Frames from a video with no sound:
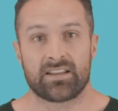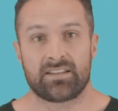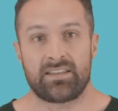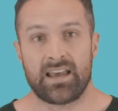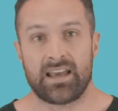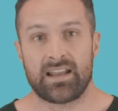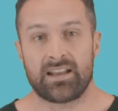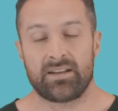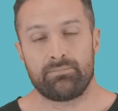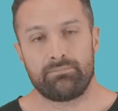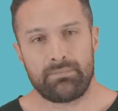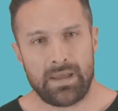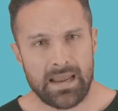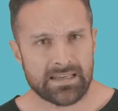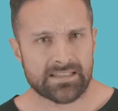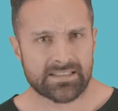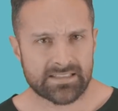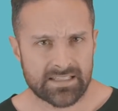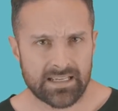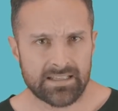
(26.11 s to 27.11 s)
that
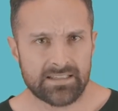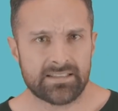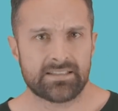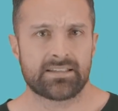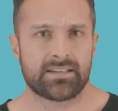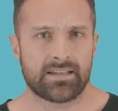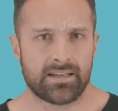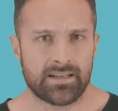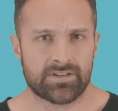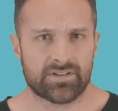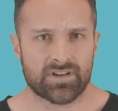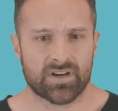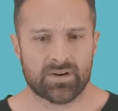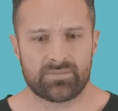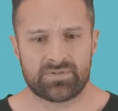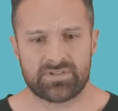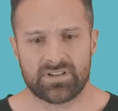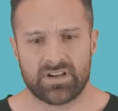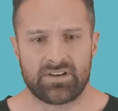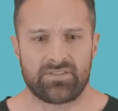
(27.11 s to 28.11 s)
make sense in
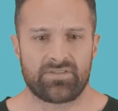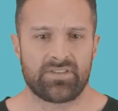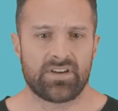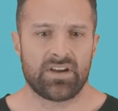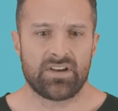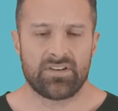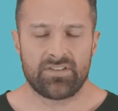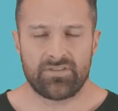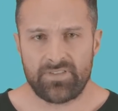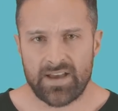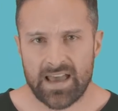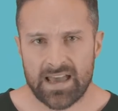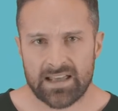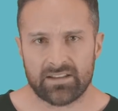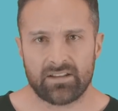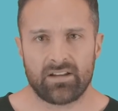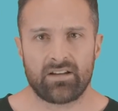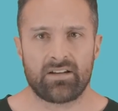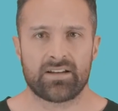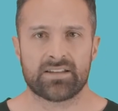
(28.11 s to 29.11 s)
terms of
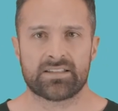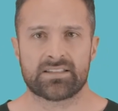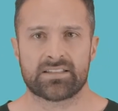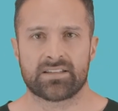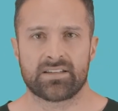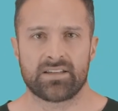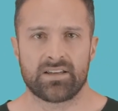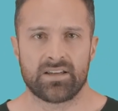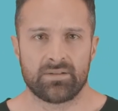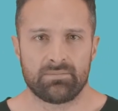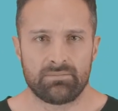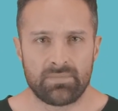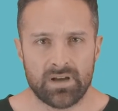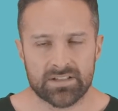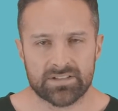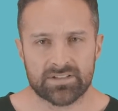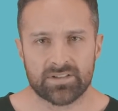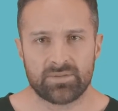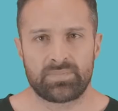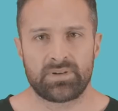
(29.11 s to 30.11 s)
fat loss,
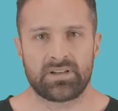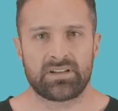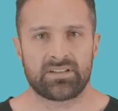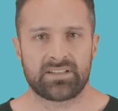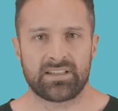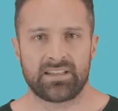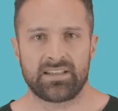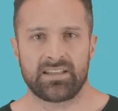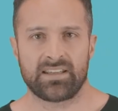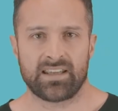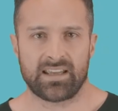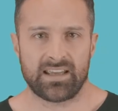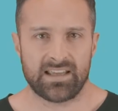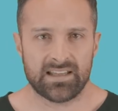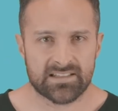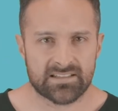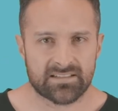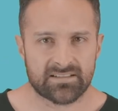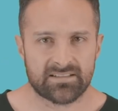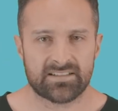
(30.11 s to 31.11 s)
muscle building,
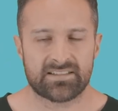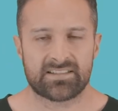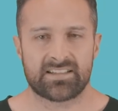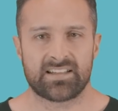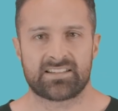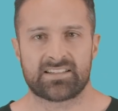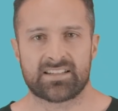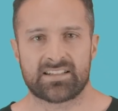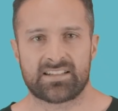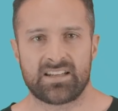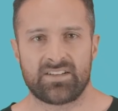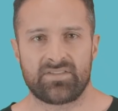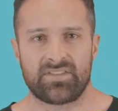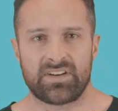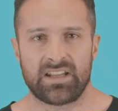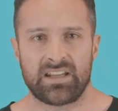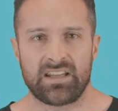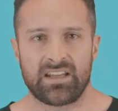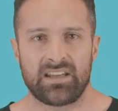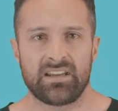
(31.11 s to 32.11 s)
insulin
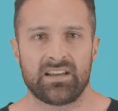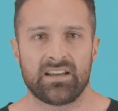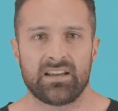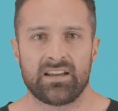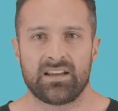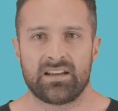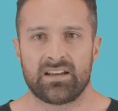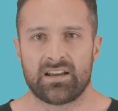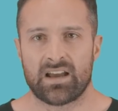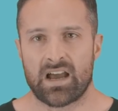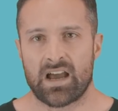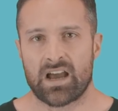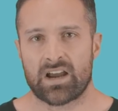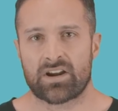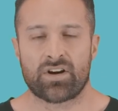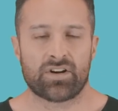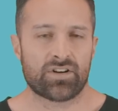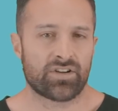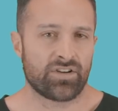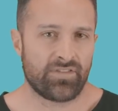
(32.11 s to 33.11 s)
sensitivity, uh,
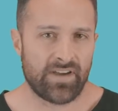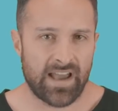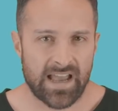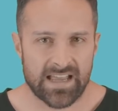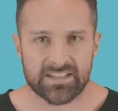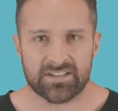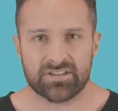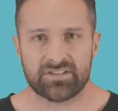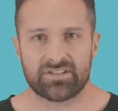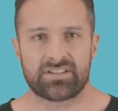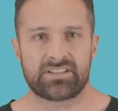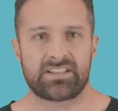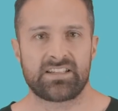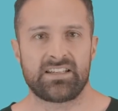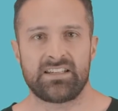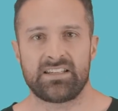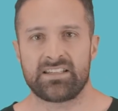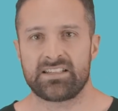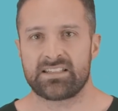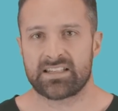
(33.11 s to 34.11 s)
cardiovascular
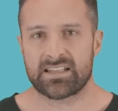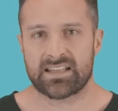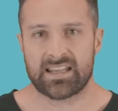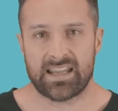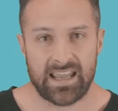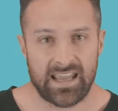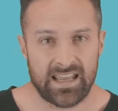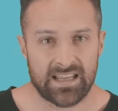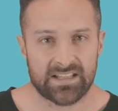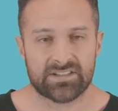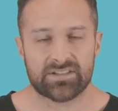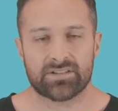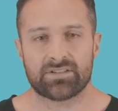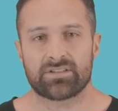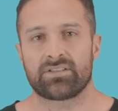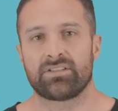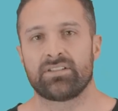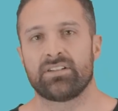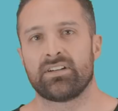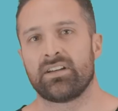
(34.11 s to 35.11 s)
disease,
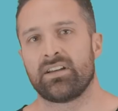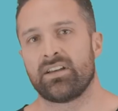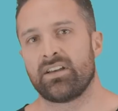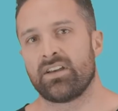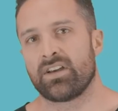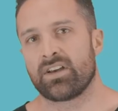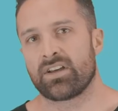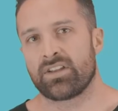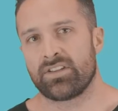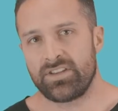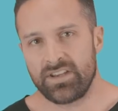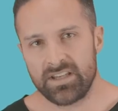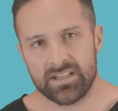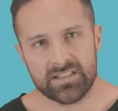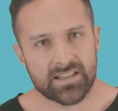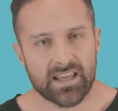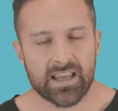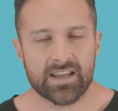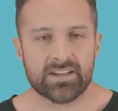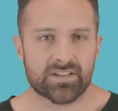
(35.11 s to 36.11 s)
cancer.
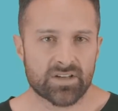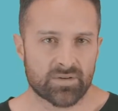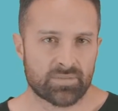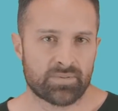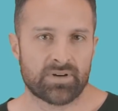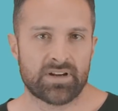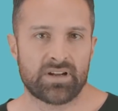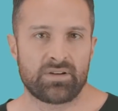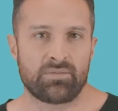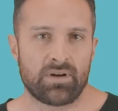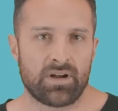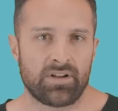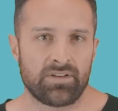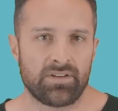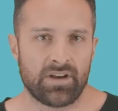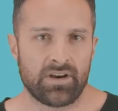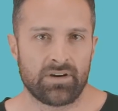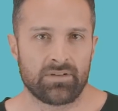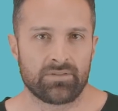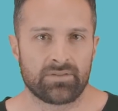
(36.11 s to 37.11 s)
These things are pretty well
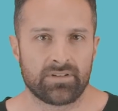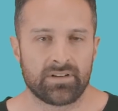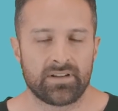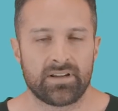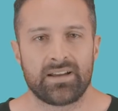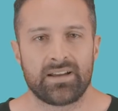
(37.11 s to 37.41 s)
known.